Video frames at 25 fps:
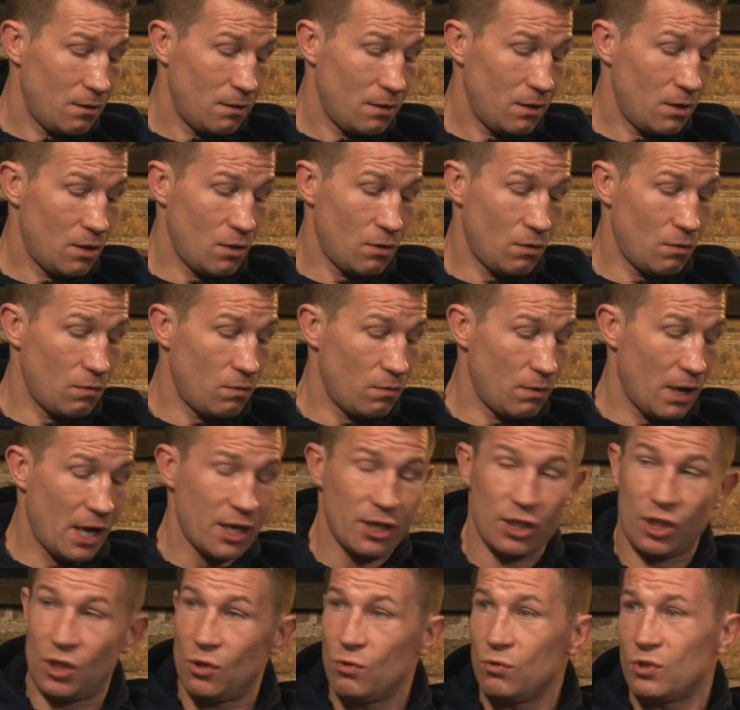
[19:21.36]
You know,
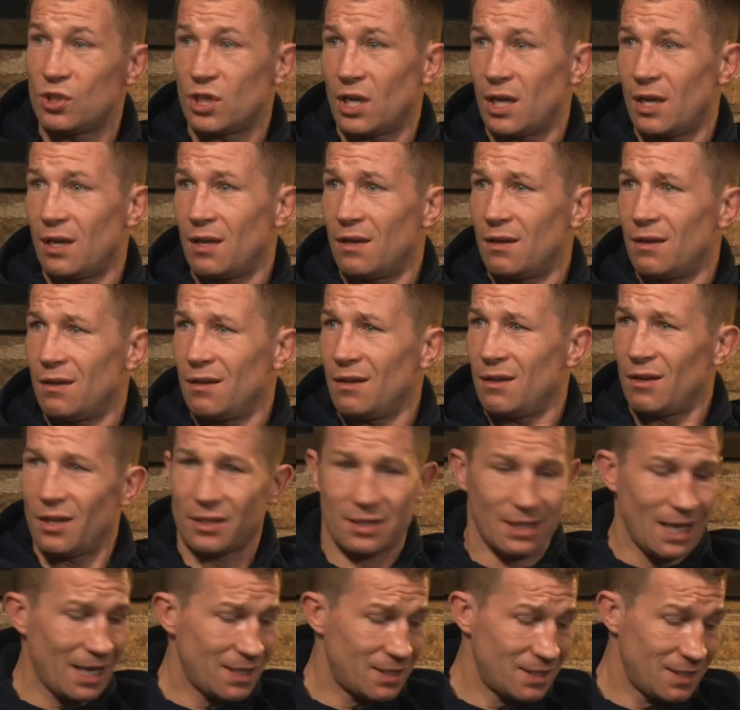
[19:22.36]
and Huget,
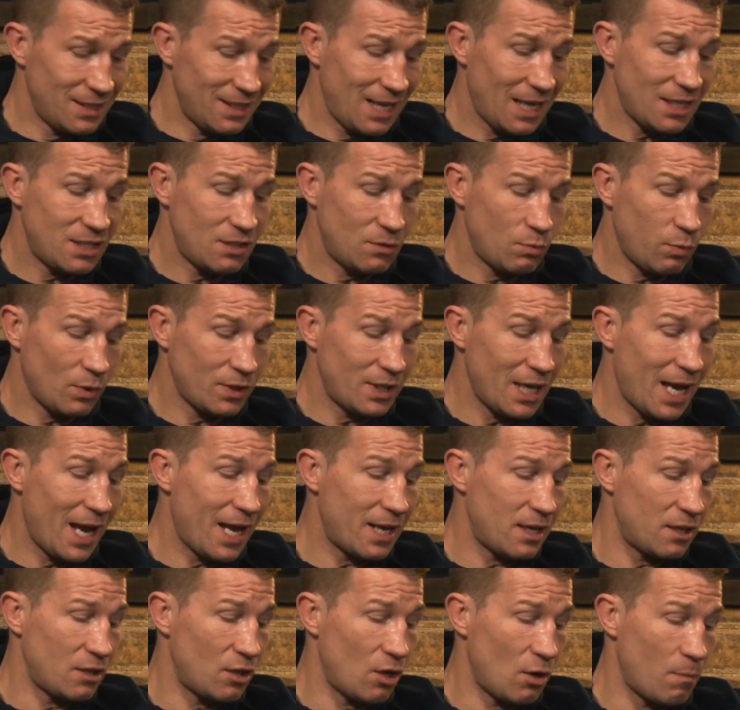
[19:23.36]
like, mm. that's that's what they
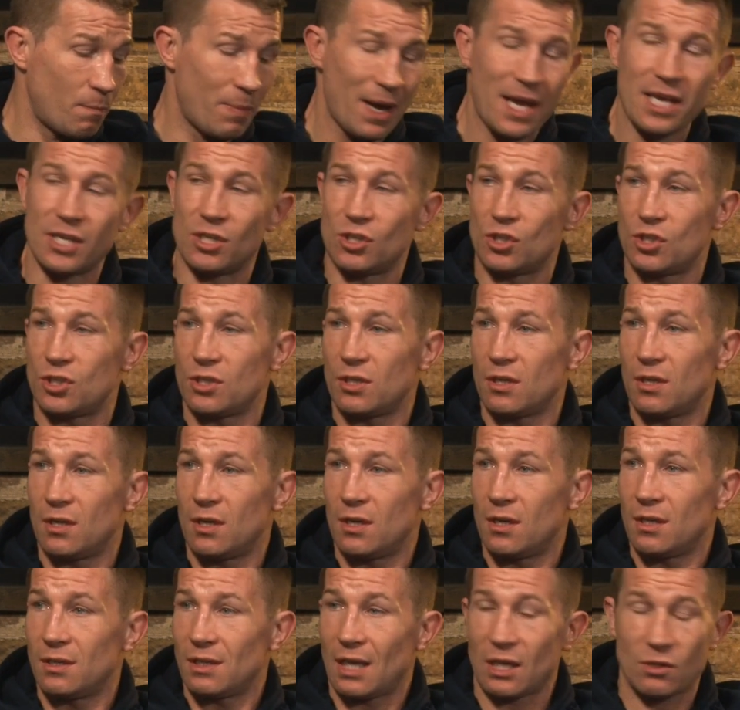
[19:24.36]
had on their bench.
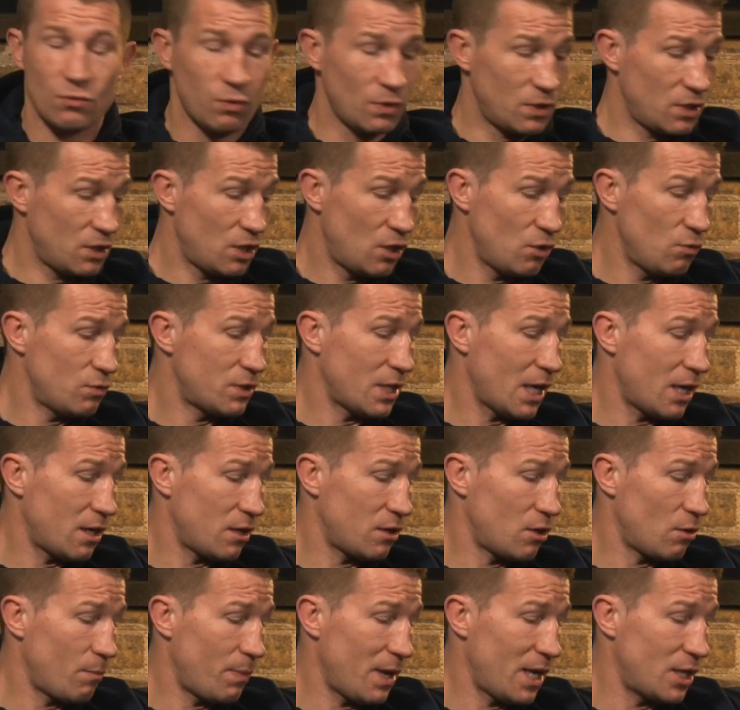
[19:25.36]
That's what Toulouse had
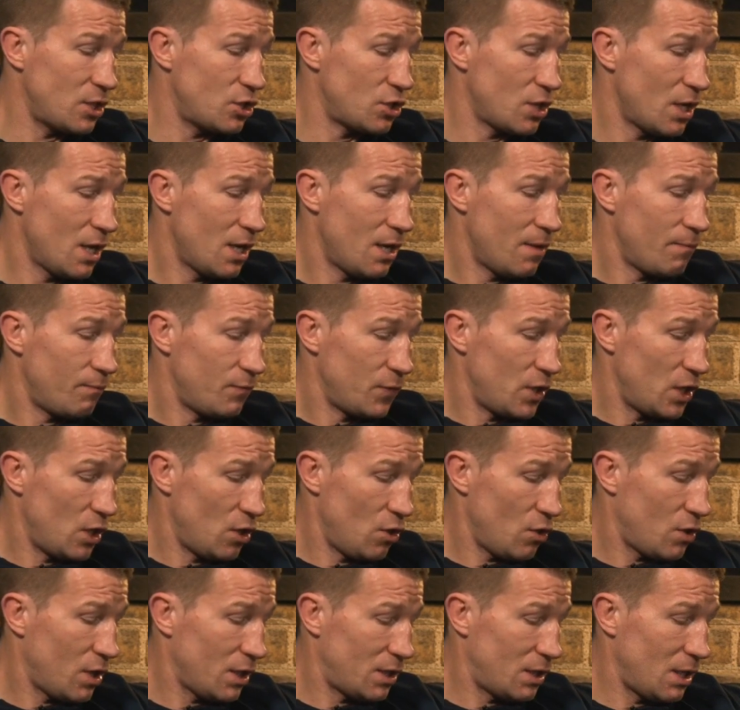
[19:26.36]
on their bench. You
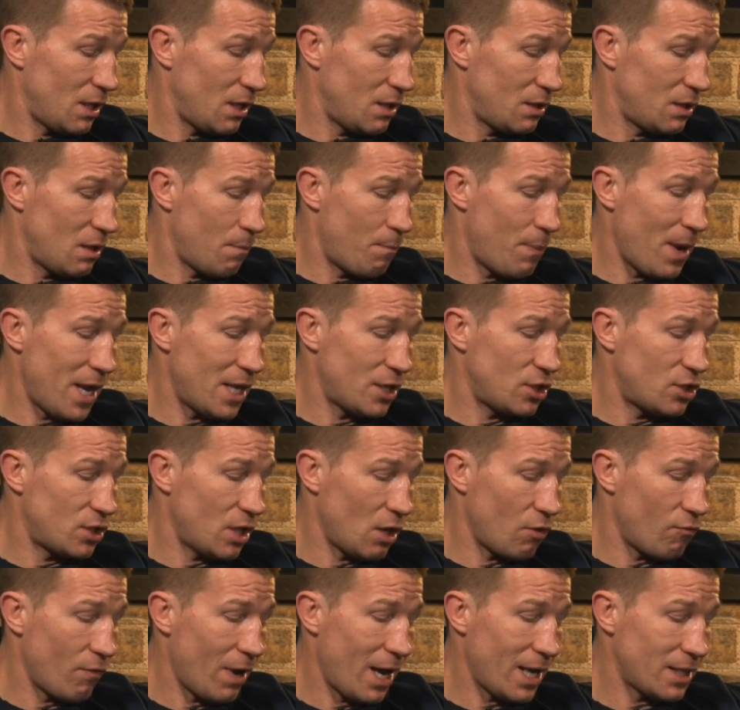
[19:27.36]
look at the the bench
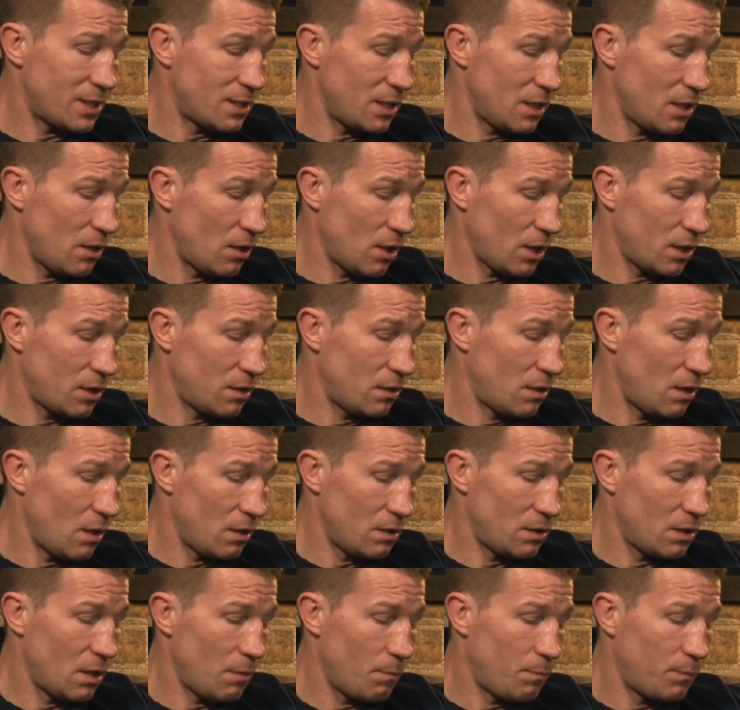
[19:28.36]
that Racing, like the
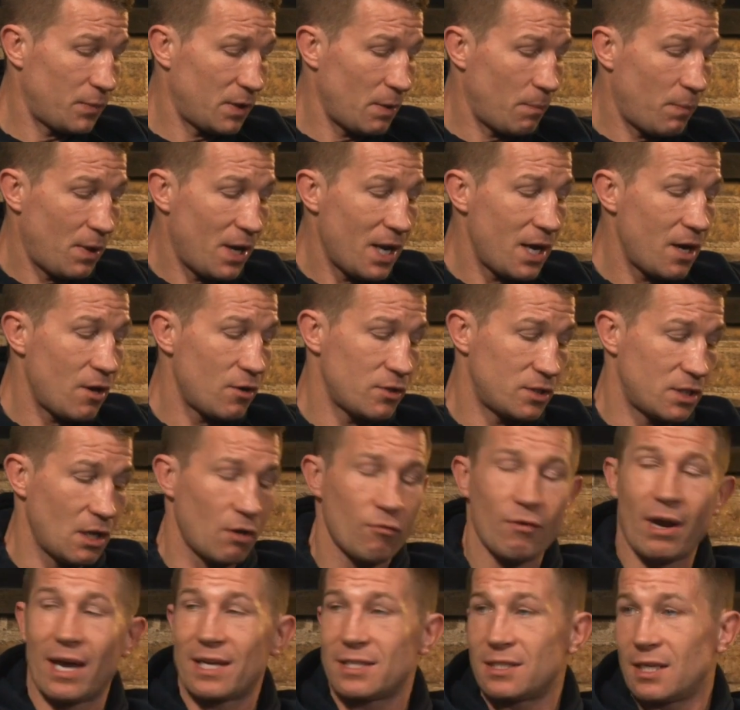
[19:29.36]
the, the players
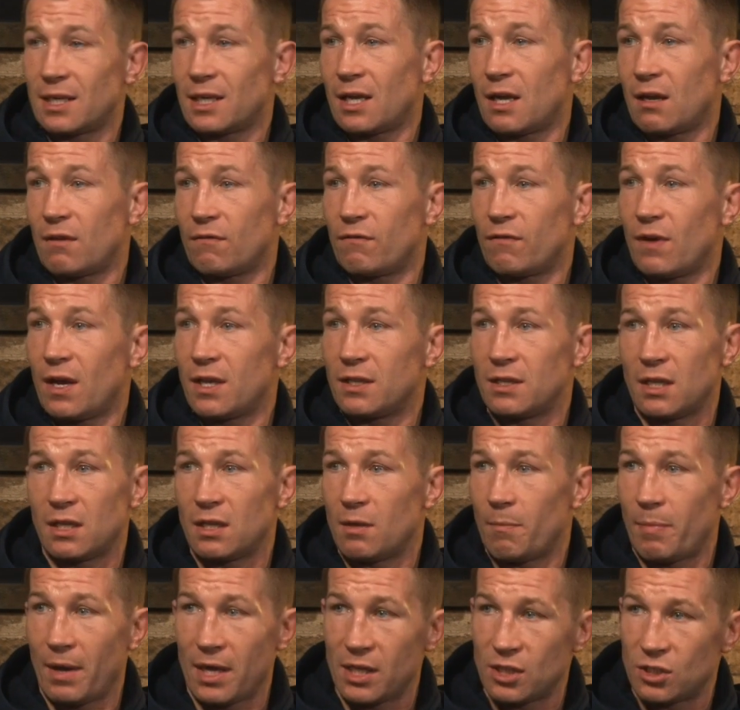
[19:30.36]
that Racing have, and then
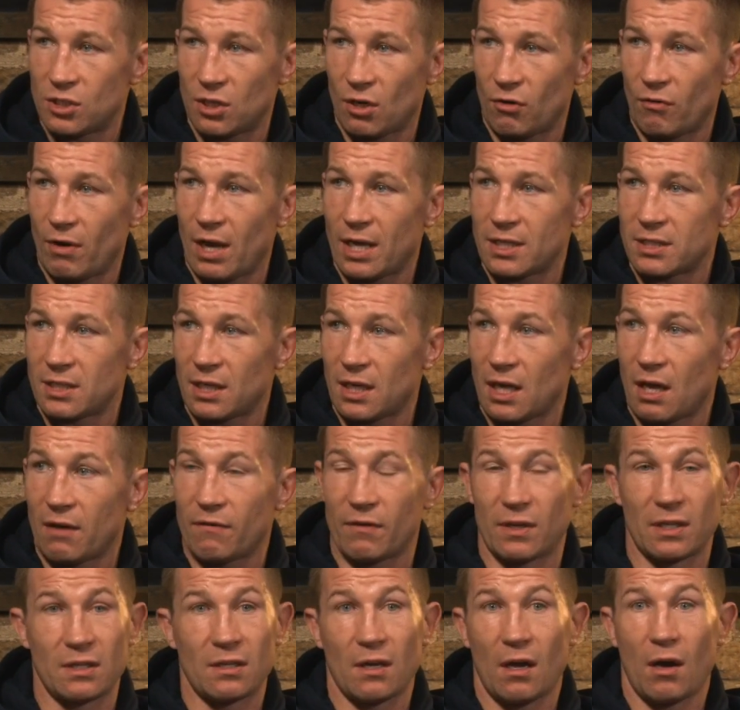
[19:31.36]
the bench that Racing
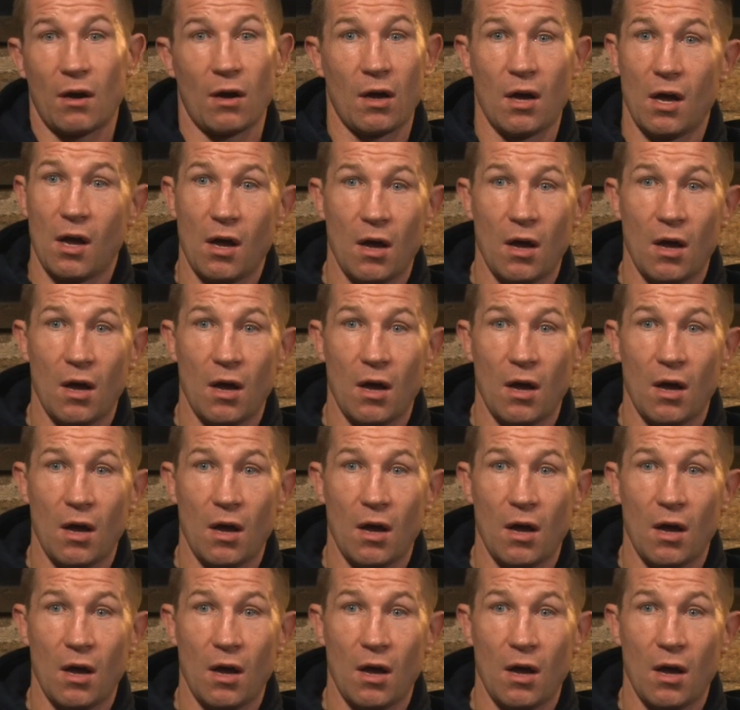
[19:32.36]
have, and uh,